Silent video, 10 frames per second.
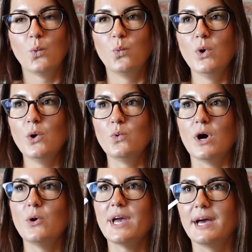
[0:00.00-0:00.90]

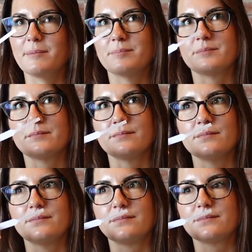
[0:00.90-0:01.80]
Whoa, okay.
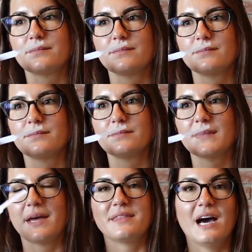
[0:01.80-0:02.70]

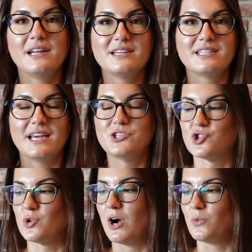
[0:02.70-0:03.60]
That is a
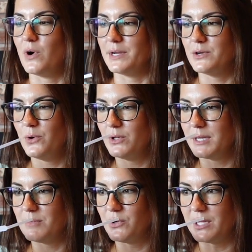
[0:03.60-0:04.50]
strong one.
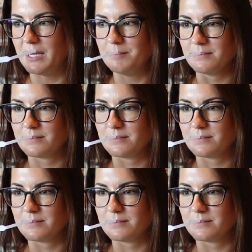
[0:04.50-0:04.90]
Holy moly.